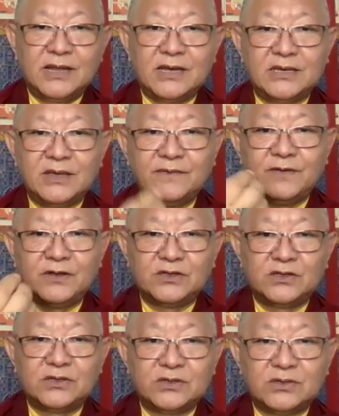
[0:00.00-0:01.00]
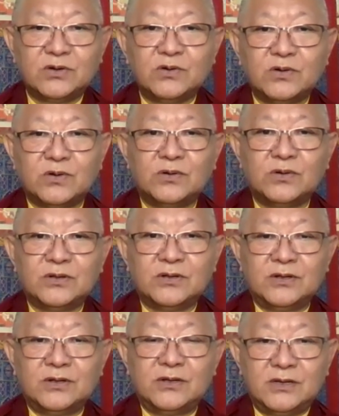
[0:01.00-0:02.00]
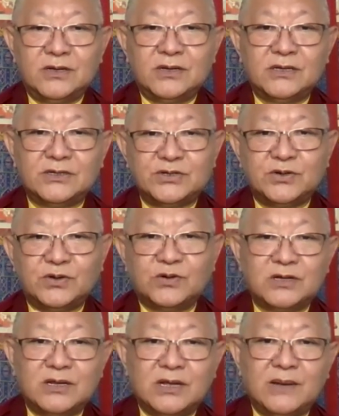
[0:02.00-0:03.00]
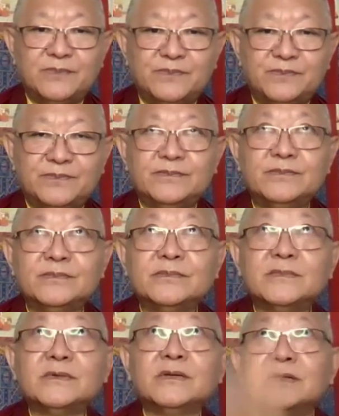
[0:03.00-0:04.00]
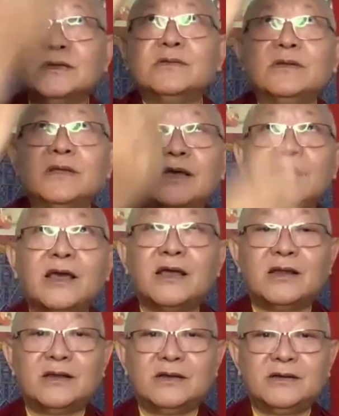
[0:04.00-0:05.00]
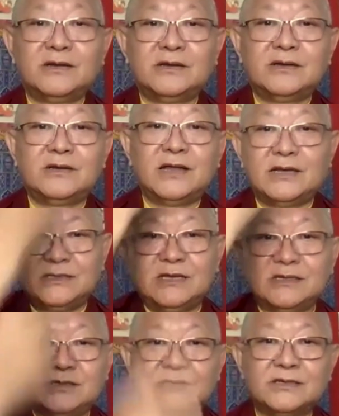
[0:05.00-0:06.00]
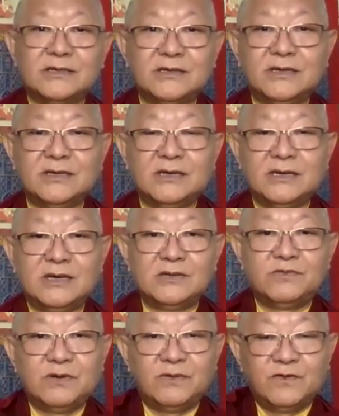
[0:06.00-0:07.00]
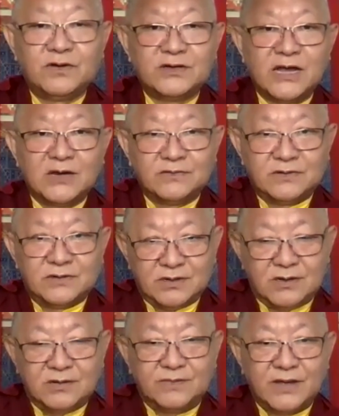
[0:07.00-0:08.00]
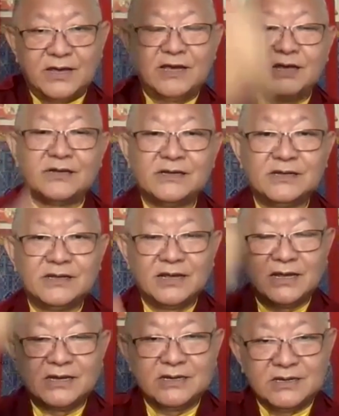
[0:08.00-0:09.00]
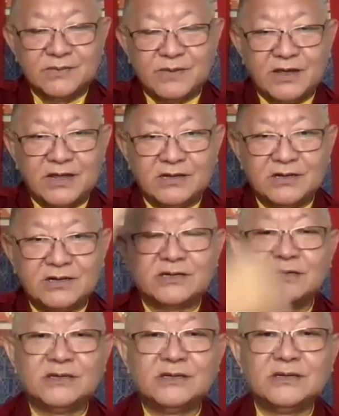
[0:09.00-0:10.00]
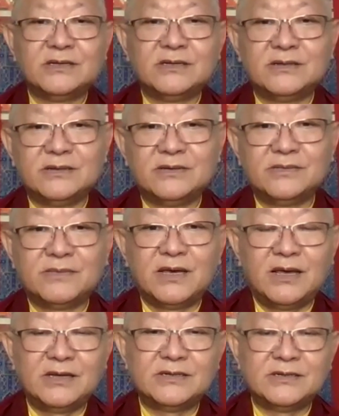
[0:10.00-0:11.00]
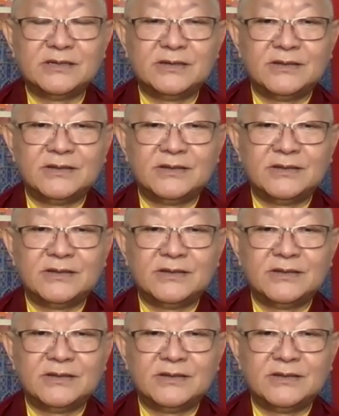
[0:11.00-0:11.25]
Like if you throw a stone up into the air like this, it will fall down on my head and it might hurt my head.